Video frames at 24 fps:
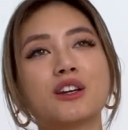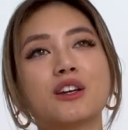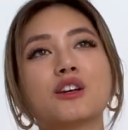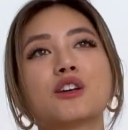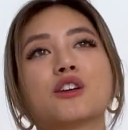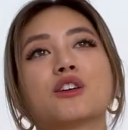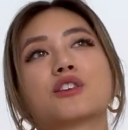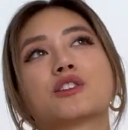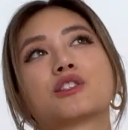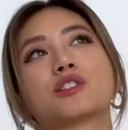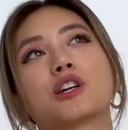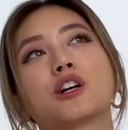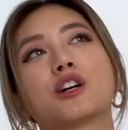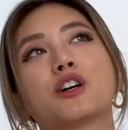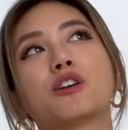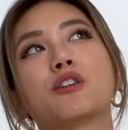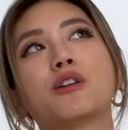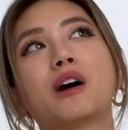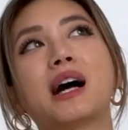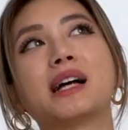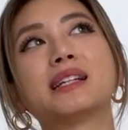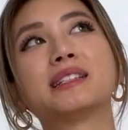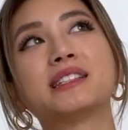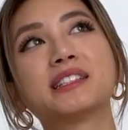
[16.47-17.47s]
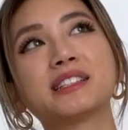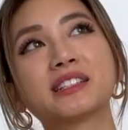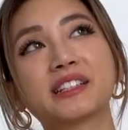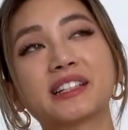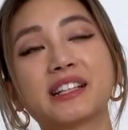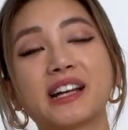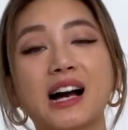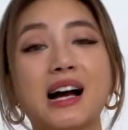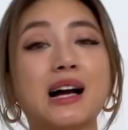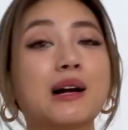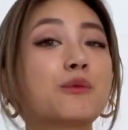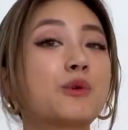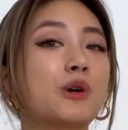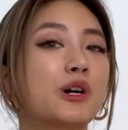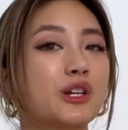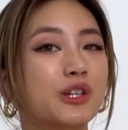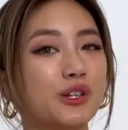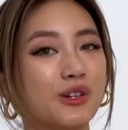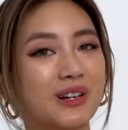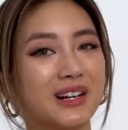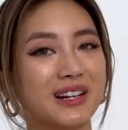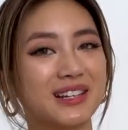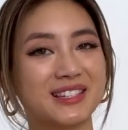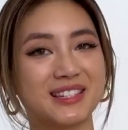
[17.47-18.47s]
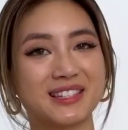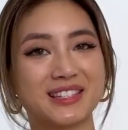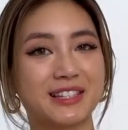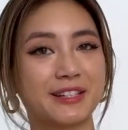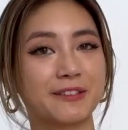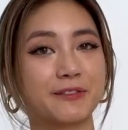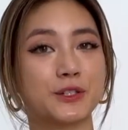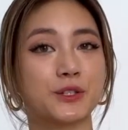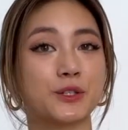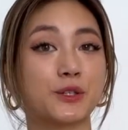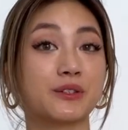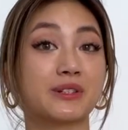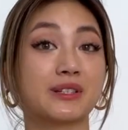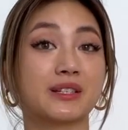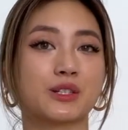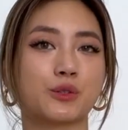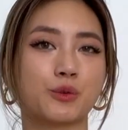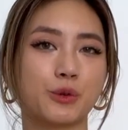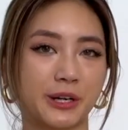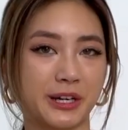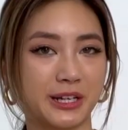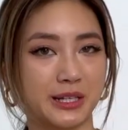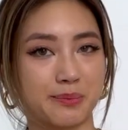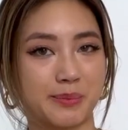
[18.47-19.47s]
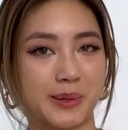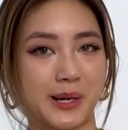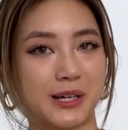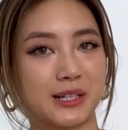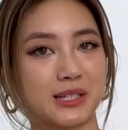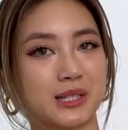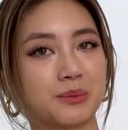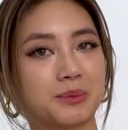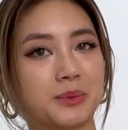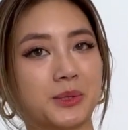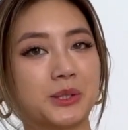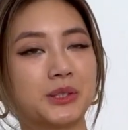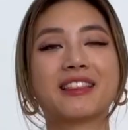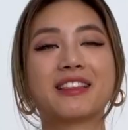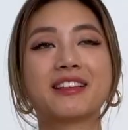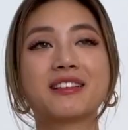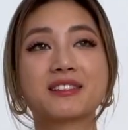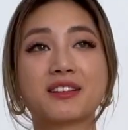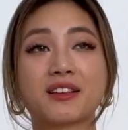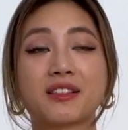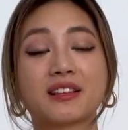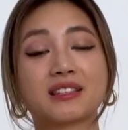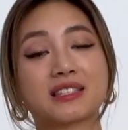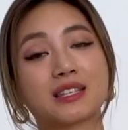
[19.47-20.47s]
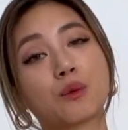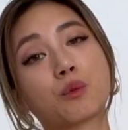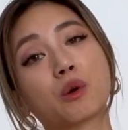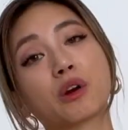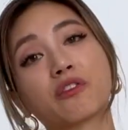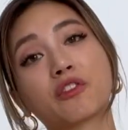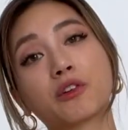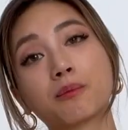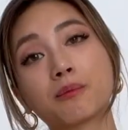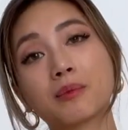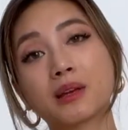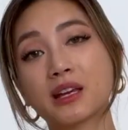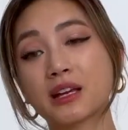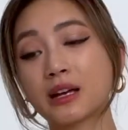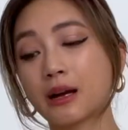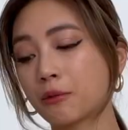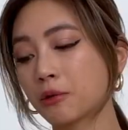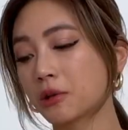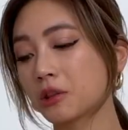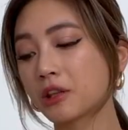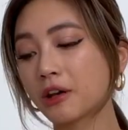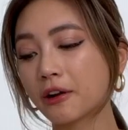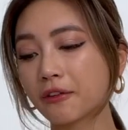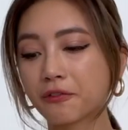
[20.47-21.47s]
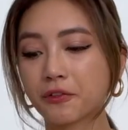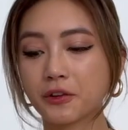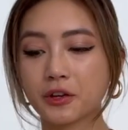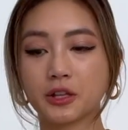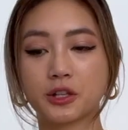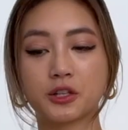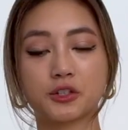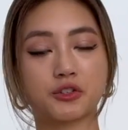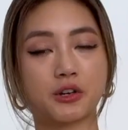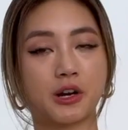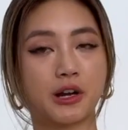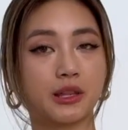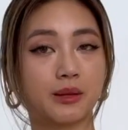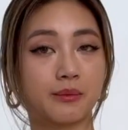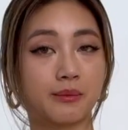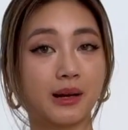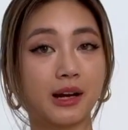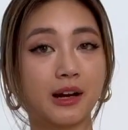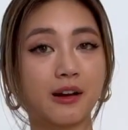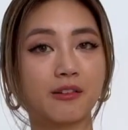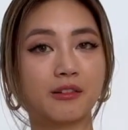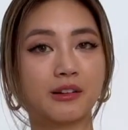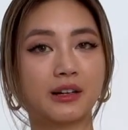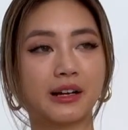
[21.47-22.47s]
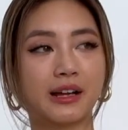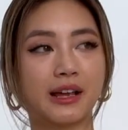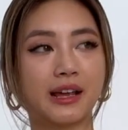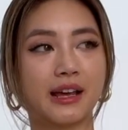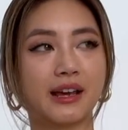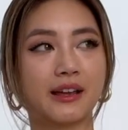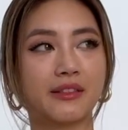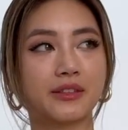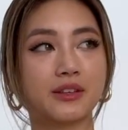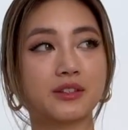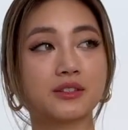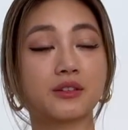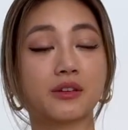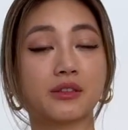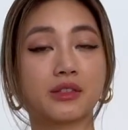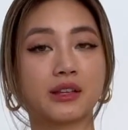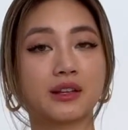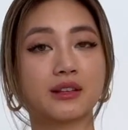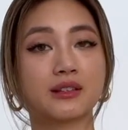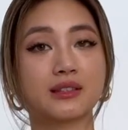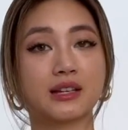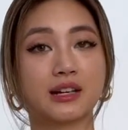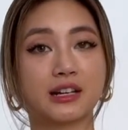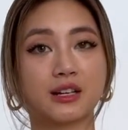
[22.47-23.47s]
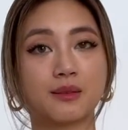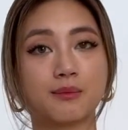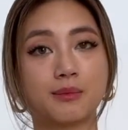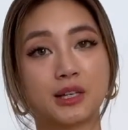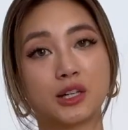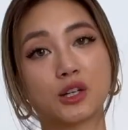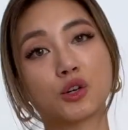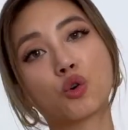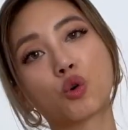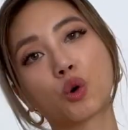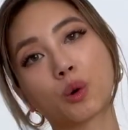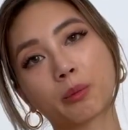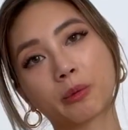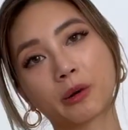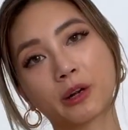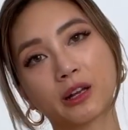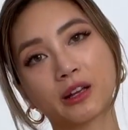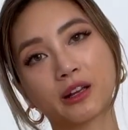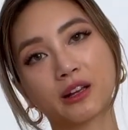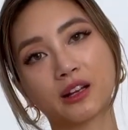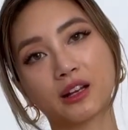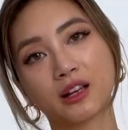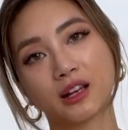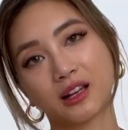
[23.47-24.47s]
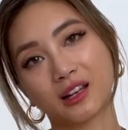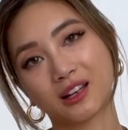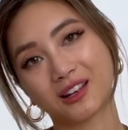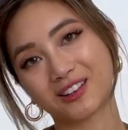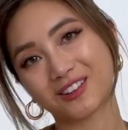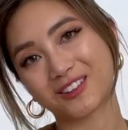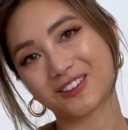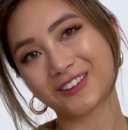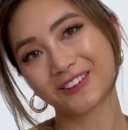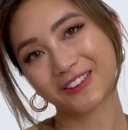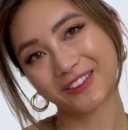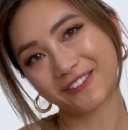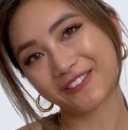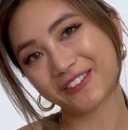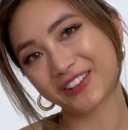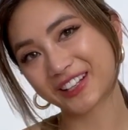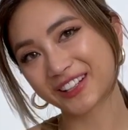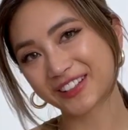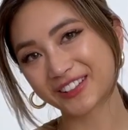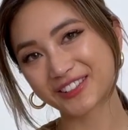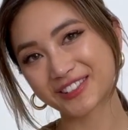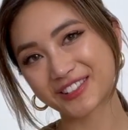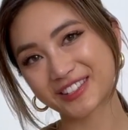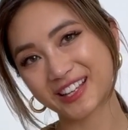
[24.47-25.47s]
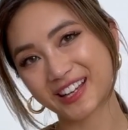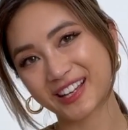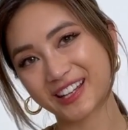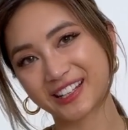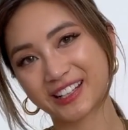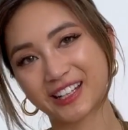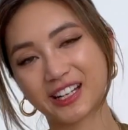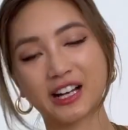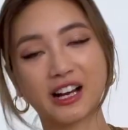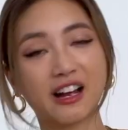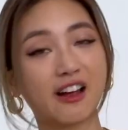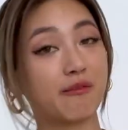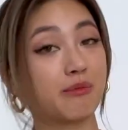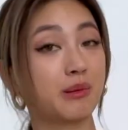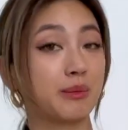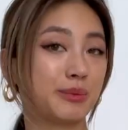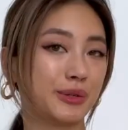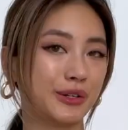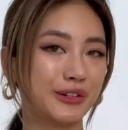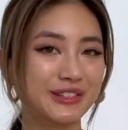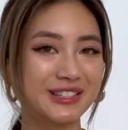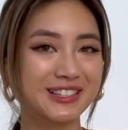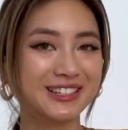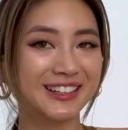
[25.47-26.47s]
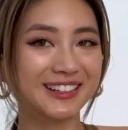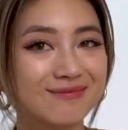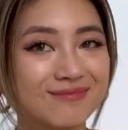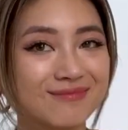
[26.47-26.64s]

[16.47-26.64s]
So ideally, I want you guys to see results as quick as possible. These are things that work for me. I would love for you to try them out, and these are things that can be incorporated in all the videos that I've been posting.